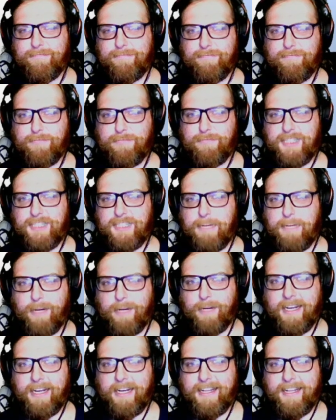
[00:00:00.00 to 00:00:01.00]

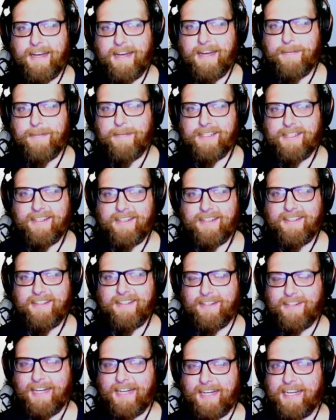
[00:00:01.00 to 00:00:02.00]
separating them as in
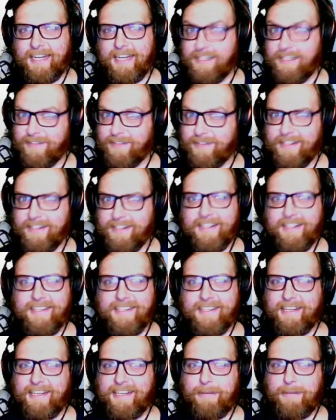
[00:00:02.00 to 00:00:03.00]
they're kind of different.
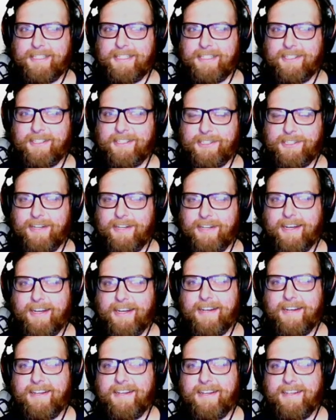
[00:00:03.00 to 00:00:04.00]
Like Western
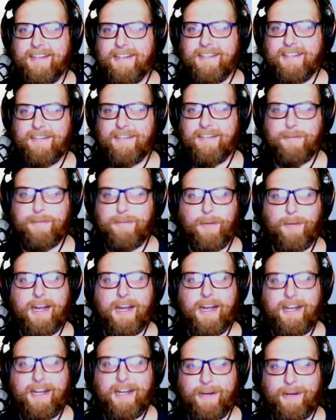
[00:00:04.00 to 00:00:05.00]
Australia, from what
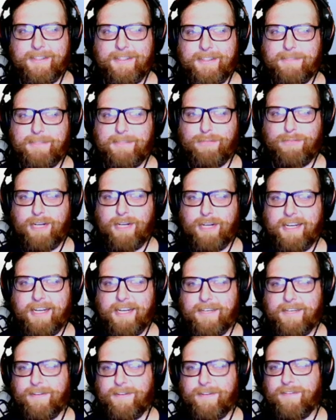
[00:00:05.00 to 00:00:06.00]
I know, is pretty
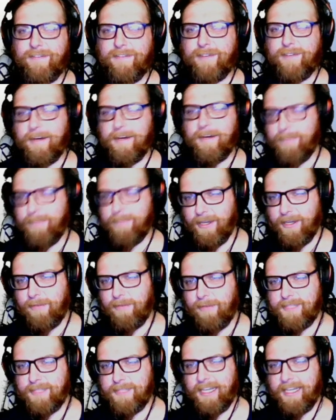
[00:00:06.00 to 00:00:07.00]
different from, you know,
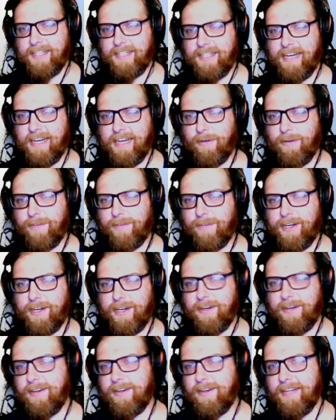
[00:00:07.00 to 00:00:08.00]
say down over
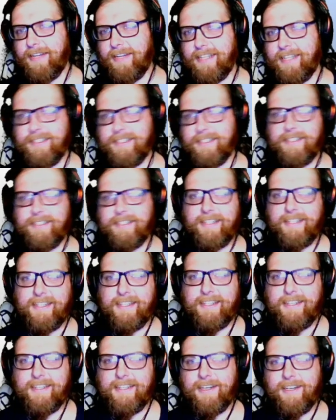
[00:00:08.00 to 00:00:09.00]
here in ACT
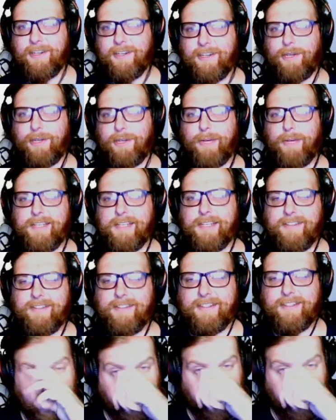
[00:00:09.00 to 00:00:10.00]
or
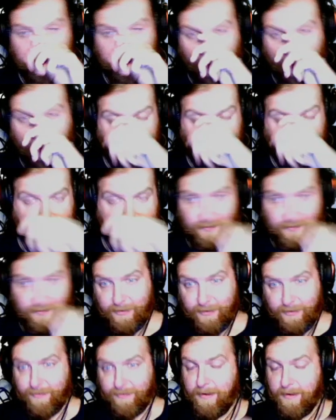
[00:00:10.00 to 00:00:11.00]
Queensland. Of course, if
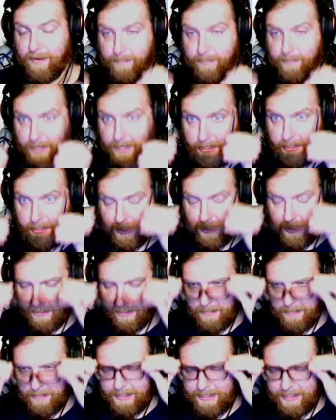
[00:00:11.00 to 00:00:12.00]
you're from the
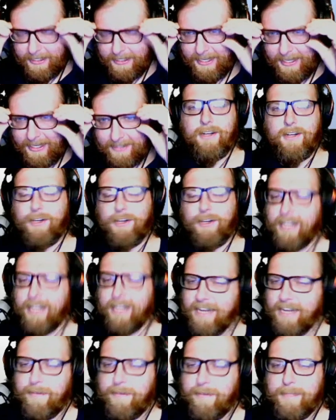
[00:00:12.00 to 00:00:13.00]
mainland, or they
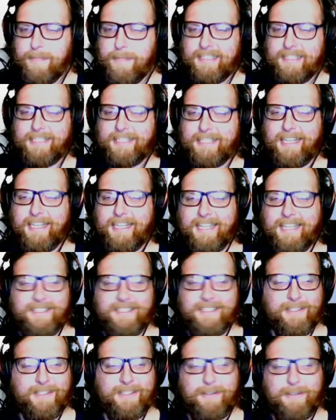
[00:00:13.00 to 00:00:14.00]
never miss a
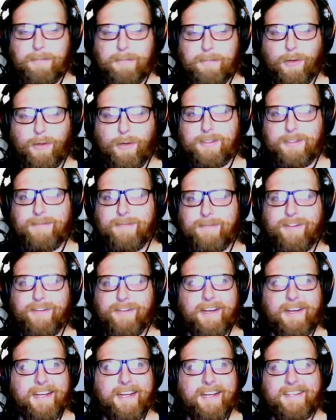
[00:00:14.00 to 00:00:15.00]
chance to poke some fun at